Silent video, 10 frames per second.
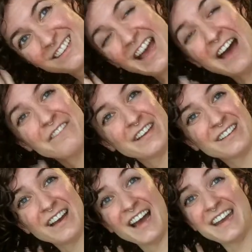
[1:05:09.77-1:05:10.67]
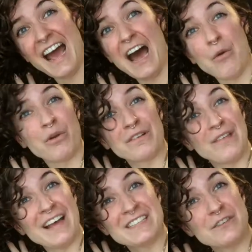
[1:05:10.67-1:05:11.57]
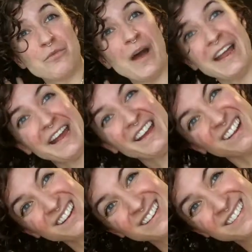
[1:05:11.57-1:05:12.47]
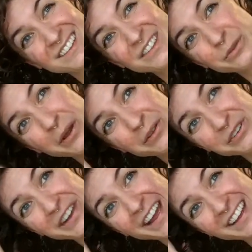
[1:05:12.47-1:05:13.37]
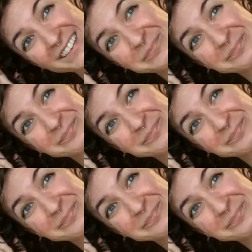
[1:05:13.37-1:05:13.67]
Having an hour less of wet hair throughout your day?